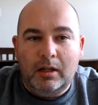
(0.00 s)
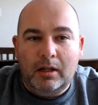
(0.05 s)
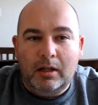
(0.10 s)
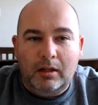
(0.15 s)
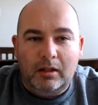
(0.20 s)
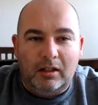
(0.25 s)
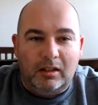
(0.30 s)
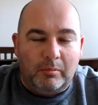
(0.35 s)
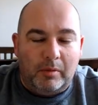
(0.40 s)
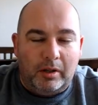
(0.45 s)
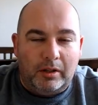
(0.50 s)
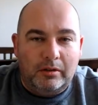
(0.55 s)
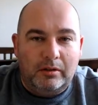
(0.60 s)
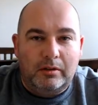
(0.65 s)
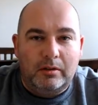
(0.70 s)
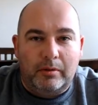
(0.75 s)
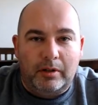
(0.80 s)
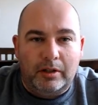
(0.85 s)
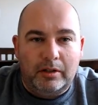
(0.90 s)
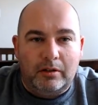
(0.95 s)
In my
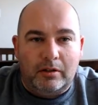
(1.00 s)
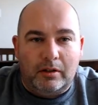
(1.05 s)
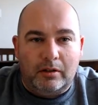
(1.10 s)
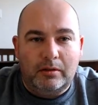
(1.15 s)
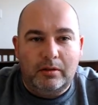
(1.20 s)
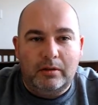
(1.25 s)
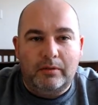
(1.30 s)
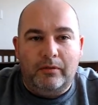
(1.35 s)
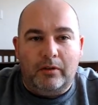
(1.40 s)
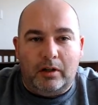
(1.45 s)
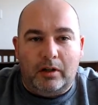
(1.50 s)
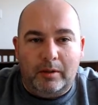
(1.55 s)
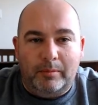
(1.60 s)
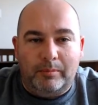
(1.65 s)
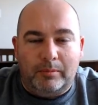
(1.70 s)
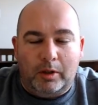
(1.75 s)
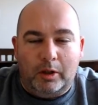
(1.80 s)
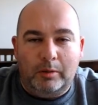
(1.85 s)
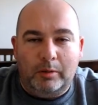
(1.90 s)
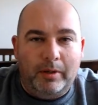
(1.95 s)
situation, I'll just fire up
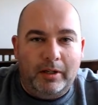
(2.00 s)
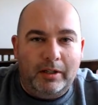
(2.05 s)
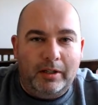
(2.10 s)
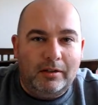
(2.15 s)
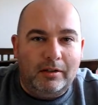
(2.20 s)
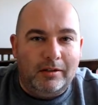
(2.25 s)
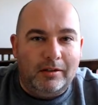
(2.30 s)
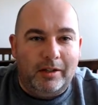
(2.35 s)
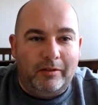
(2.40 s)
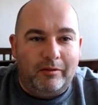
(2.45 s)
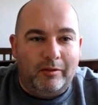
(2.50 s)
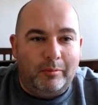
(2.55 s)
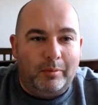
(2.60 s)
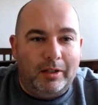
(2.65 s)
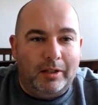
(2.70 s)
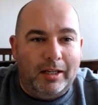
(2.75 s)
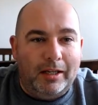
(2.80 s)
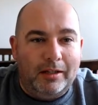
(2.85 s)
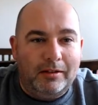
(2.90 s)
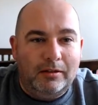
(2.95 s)
Notepad since everybody
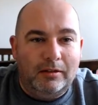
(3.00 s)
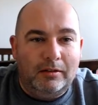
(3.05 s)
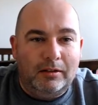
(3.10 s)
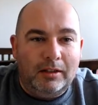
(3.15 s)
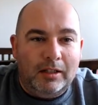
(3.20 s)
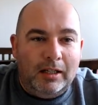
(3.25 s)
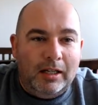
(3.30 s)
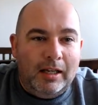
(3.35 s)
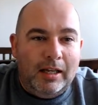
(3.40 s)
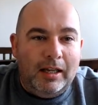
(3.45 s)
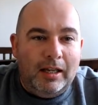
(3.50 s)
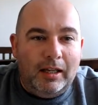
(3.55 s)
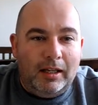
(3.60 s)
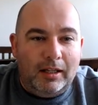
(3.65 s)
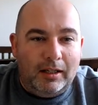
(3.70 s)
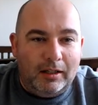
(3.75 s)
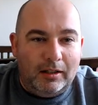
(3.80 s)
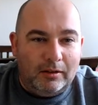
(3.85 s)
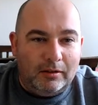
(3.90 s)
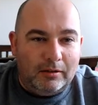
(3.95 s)
has it,
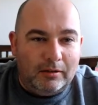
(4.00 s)
and